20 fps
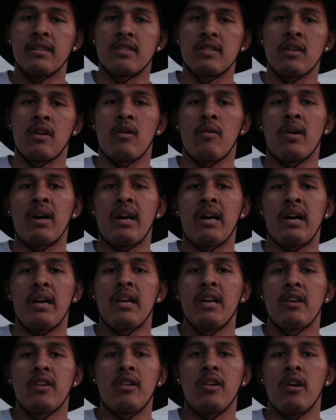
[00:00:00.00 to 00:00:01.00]
So
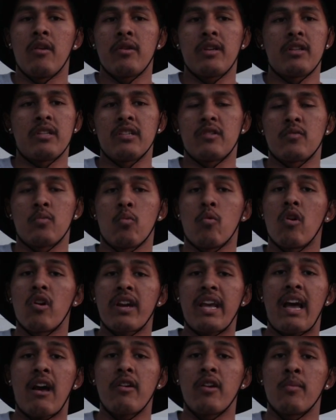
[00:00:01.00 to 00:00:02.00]
you know, you just
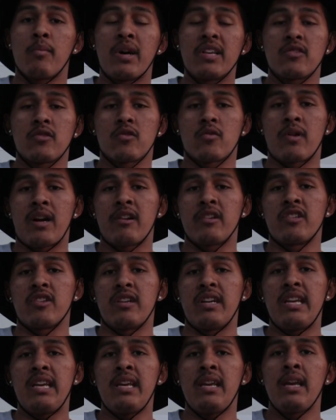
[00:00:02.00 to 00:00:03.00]
work out your muscles around
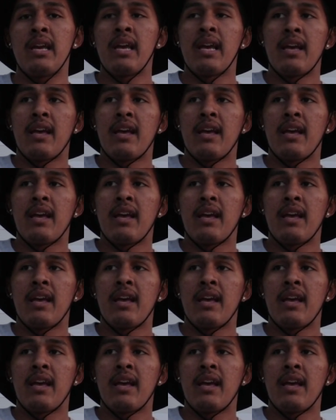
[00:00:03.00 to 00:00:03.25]
your knee.